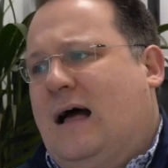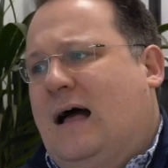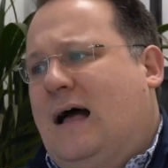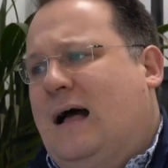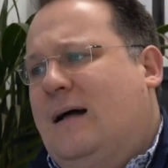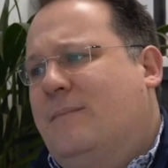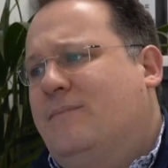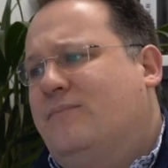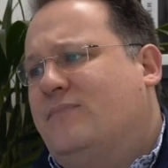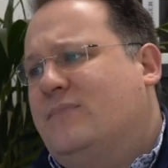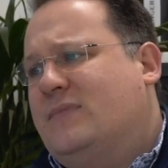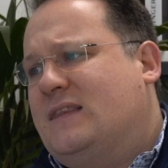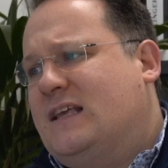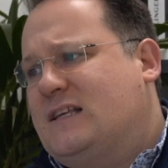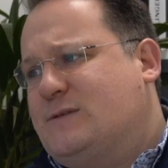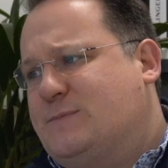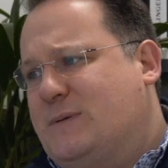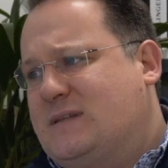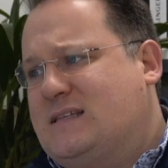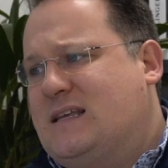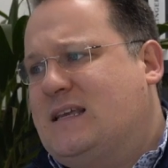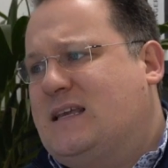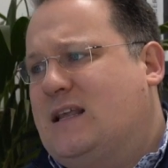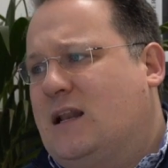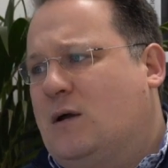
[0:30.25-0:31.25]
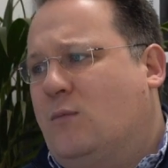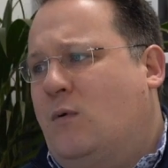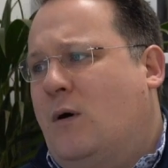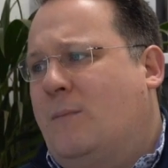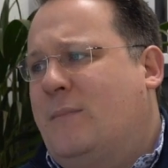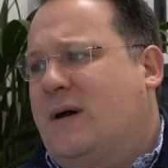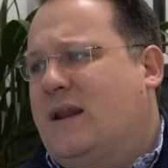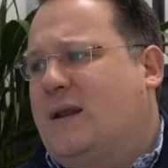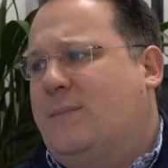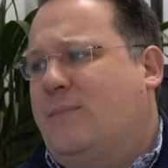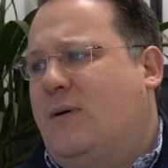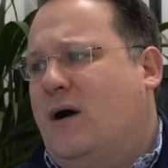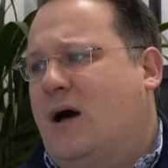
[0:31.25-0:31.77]
Um, this particular one
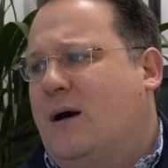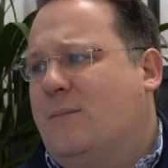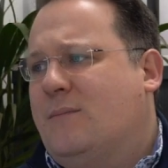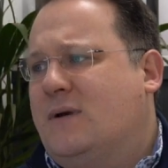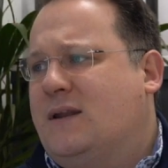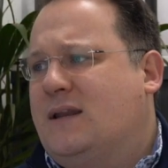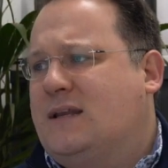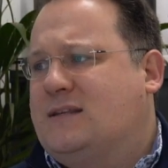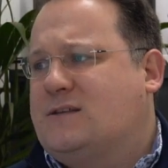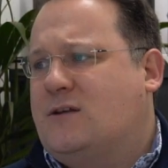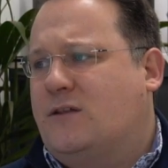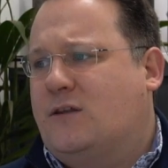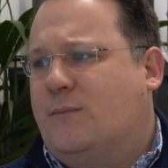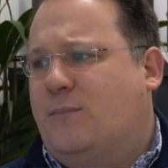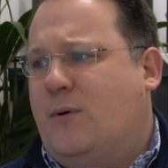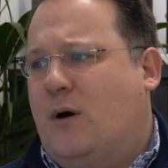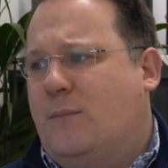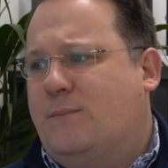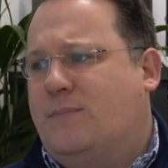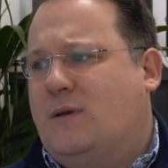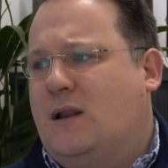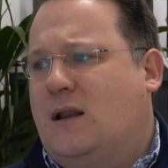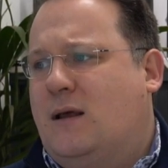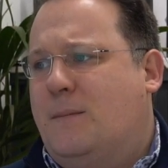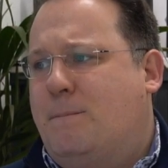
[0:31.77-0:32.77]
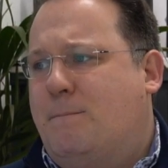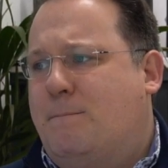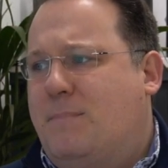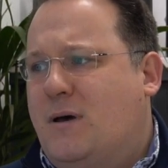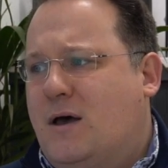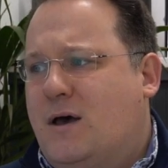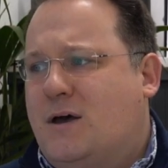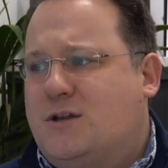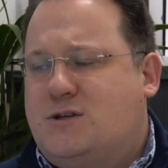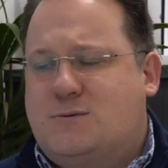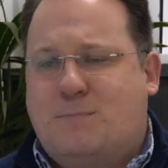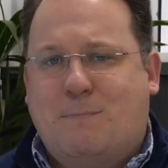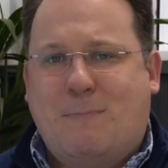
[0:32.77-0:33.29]
bed apartment is on the popular
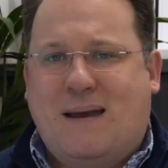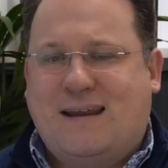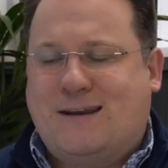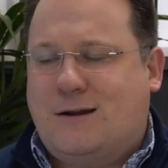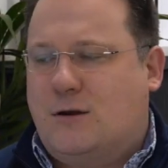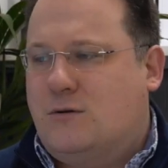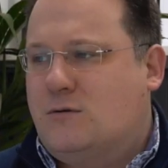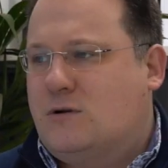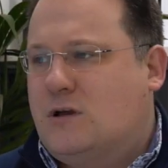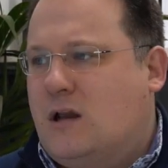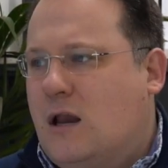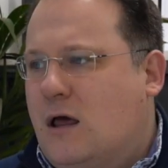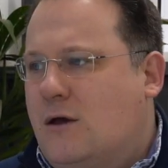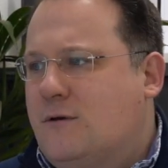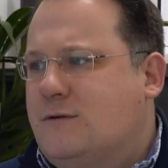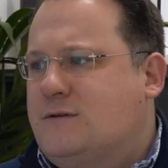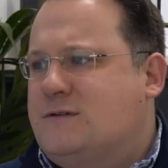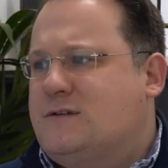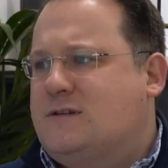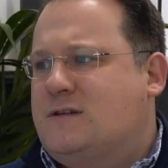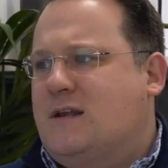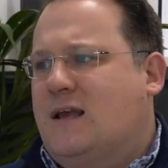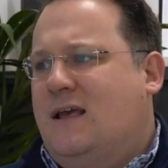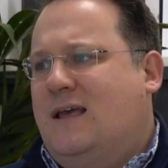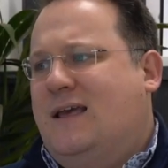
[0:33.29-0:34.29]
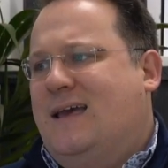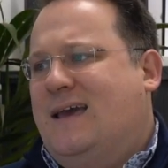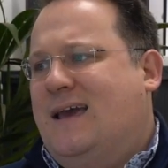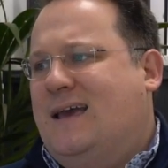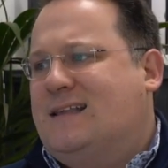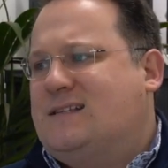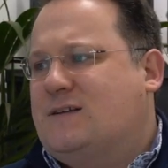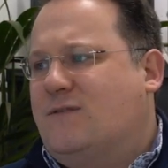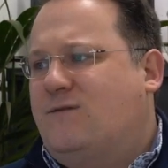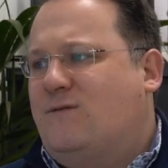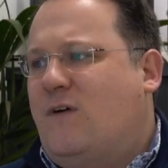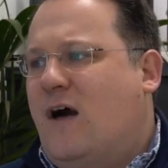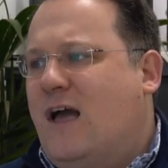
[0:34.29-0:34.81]
Birch Meadow Close.
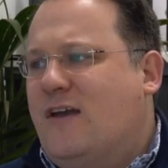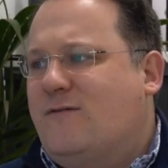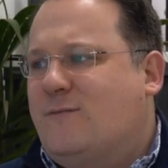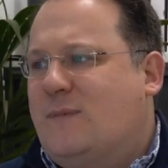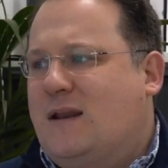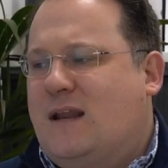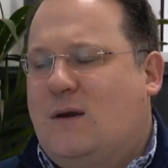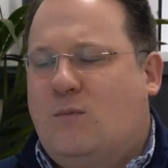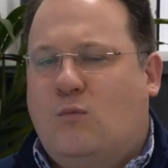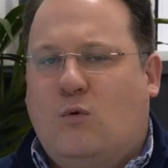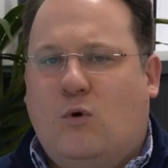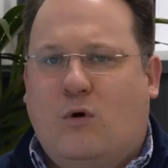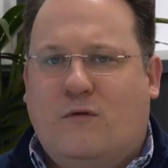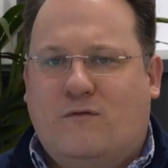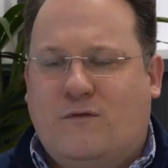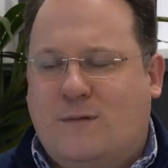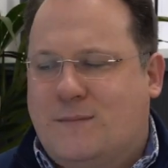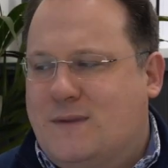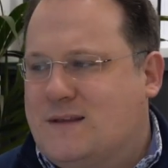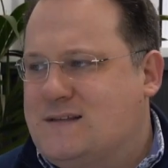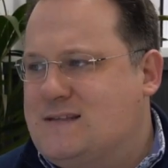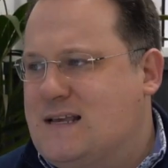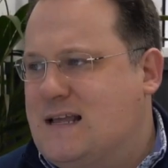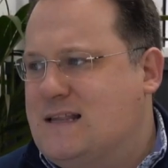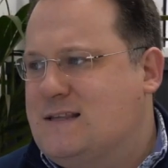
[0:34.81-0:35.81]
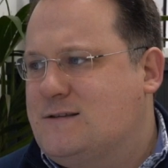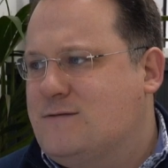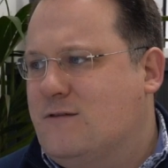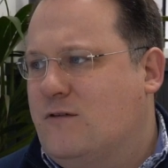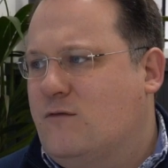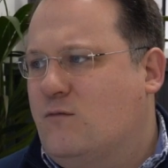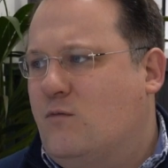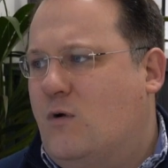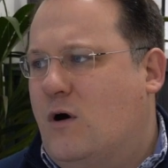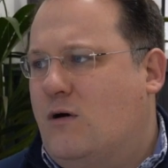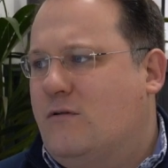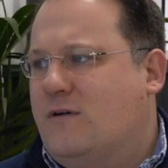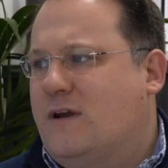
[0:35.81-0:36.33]
It's a five minute walk from the centre
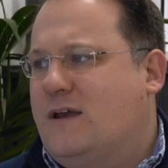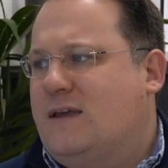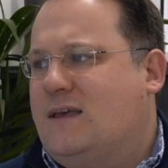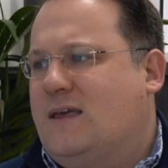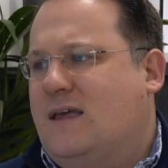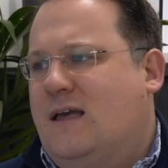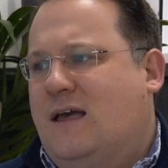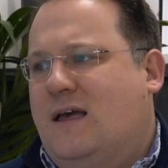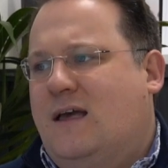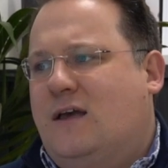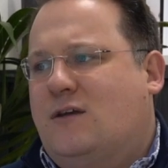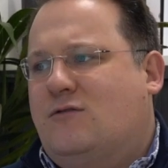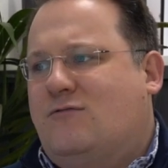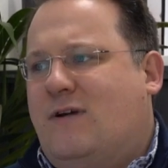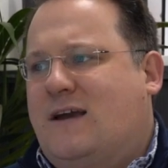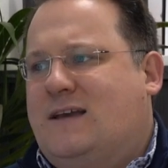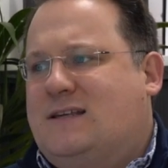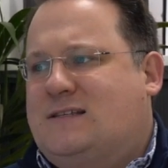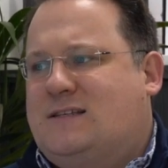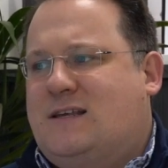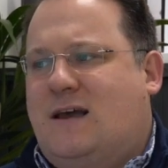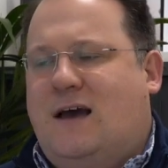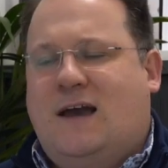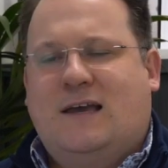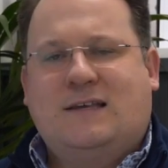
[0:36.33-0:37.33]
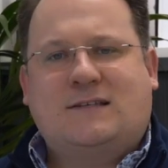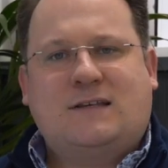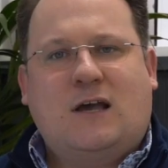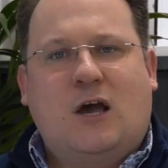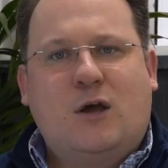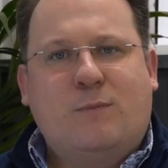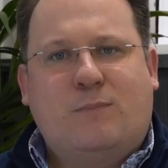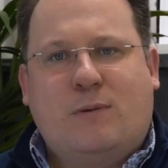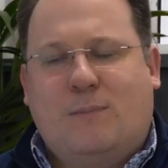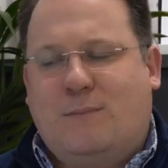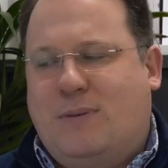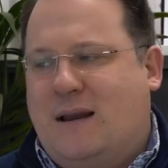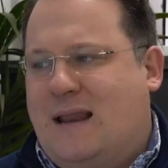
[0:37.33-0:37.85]
of Warwick. Great size,
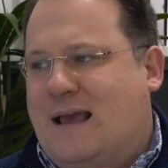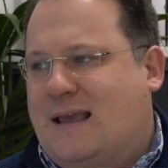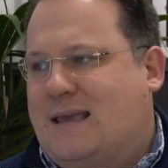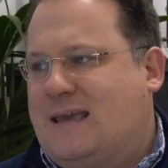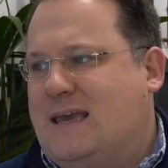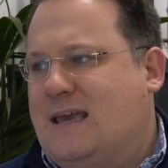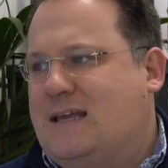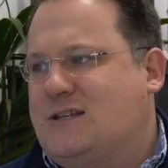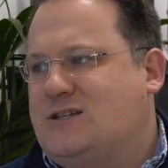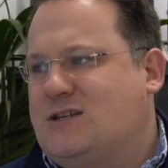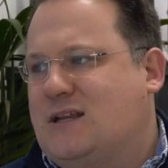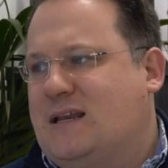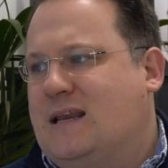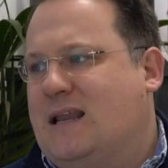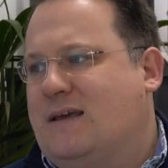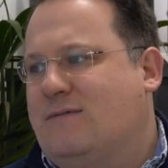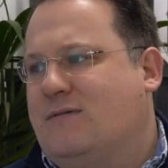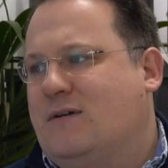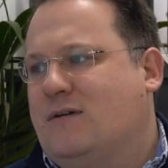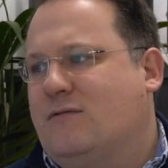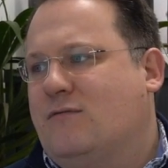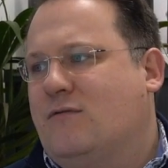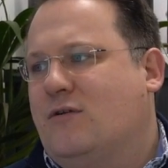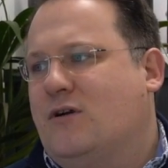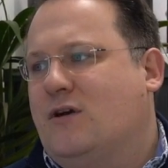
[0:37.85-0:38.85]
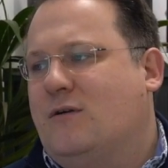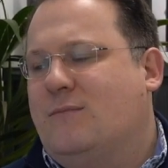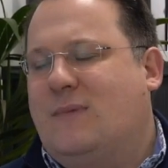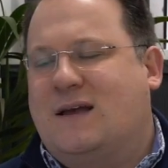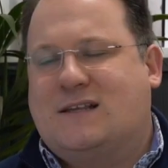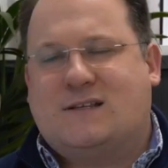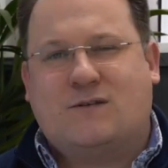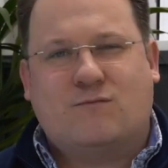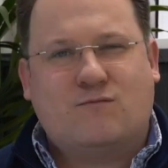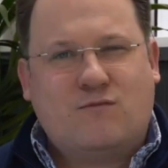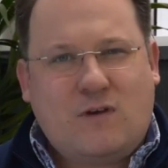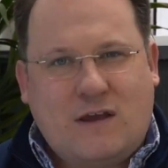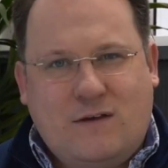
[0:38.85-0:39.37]
open plan kitchen living room,
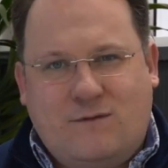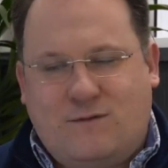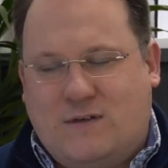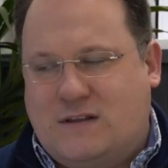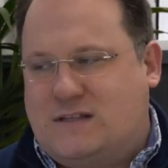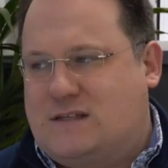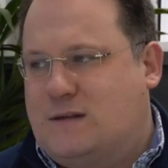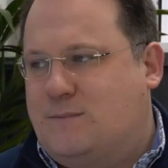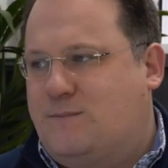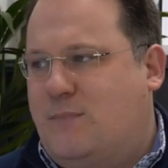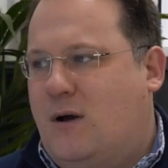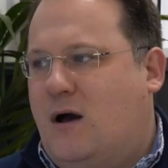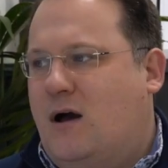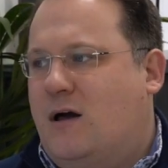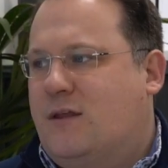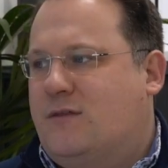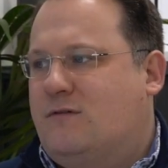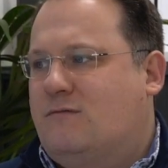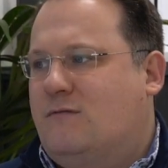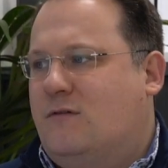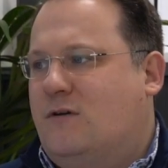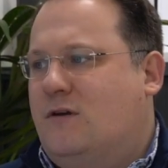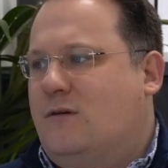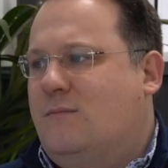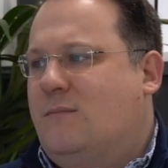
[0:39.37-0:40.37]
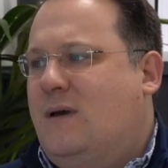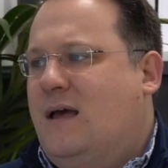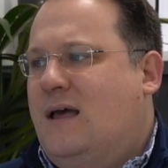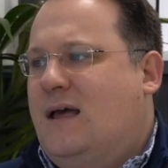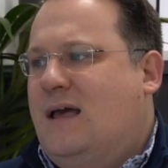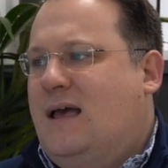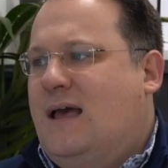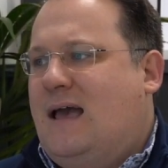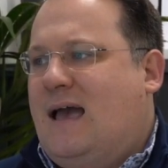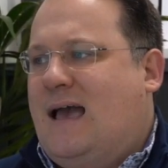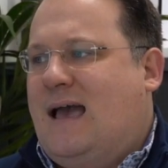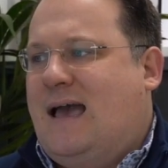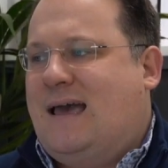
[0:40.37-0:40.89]
has a refitted bathroom
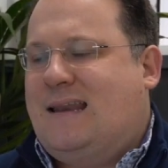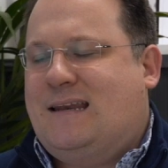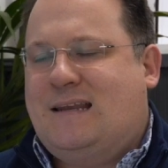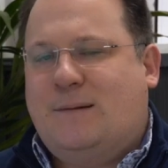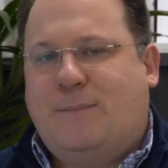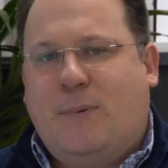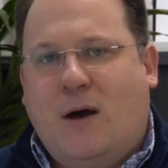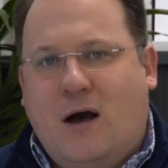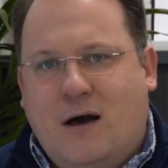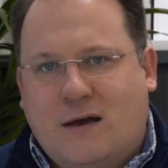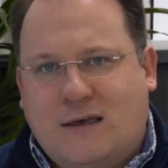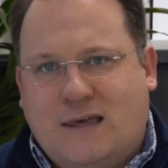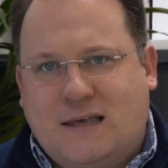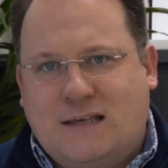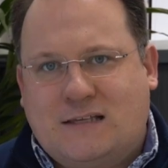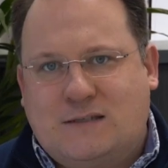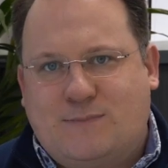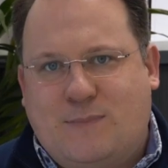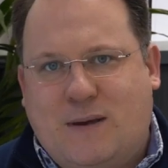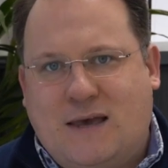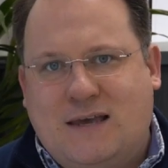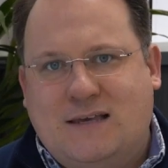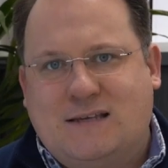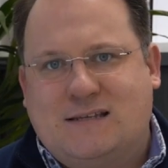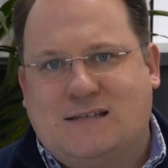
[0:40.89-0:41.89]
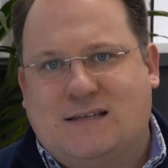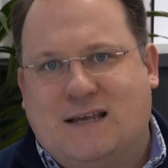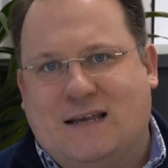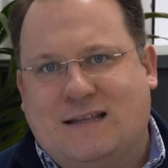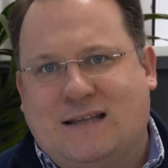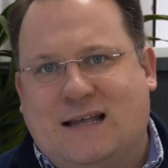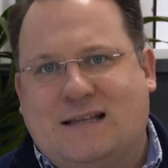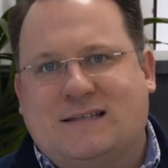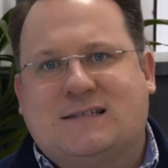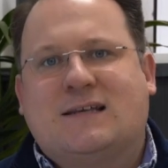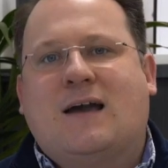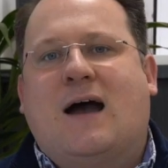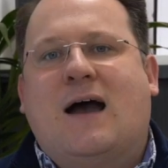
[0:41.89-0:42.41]
and a parking space
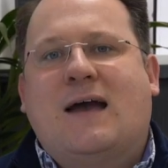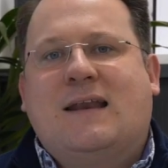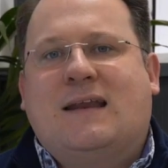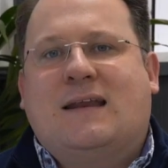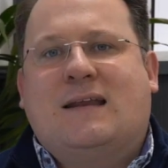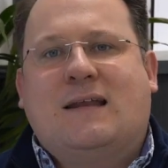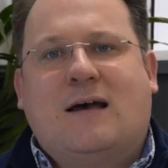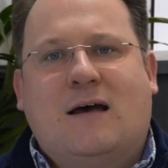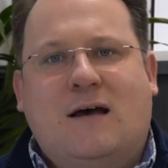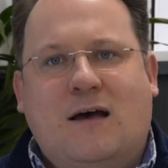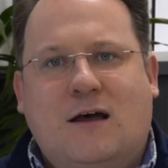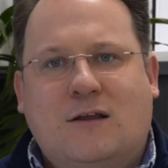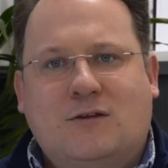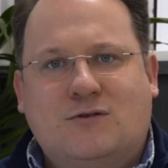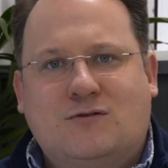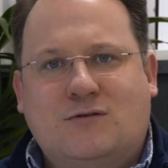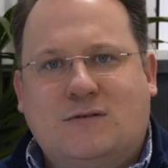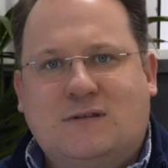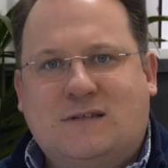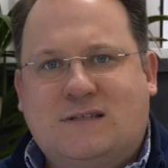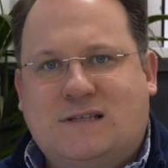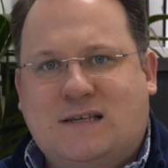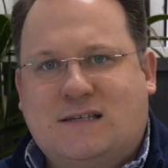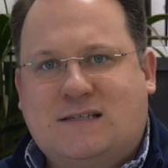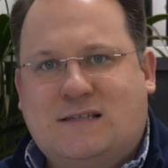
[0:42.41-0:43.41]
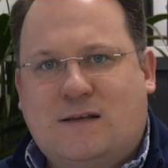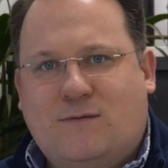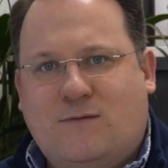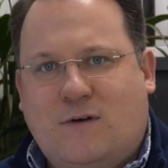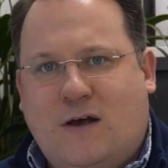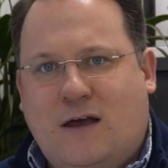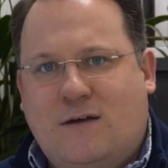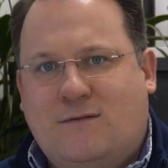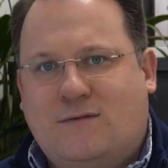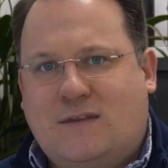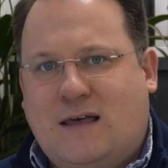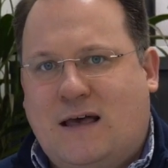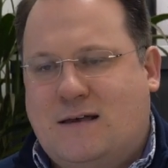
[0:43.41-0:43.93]
and that's guided at
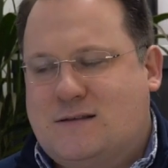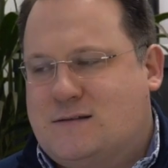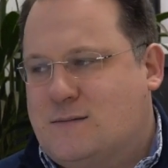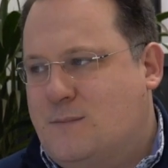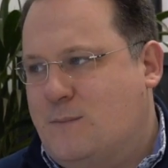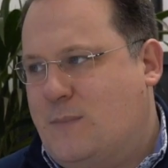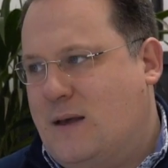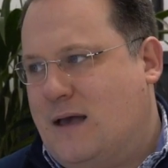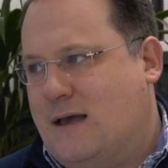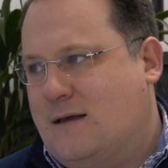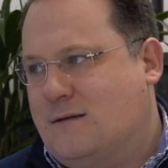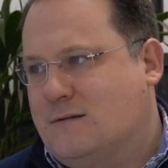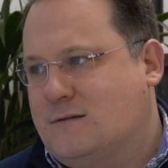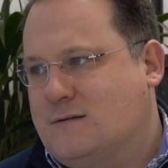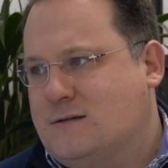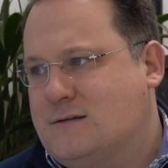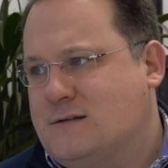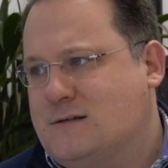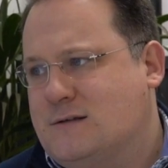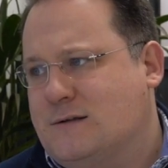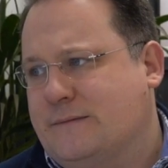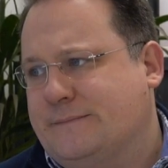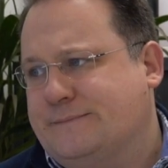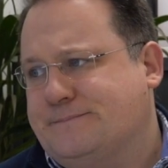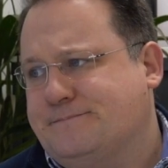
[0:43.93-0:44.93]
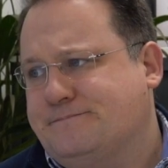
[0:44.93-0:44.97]
£165,000.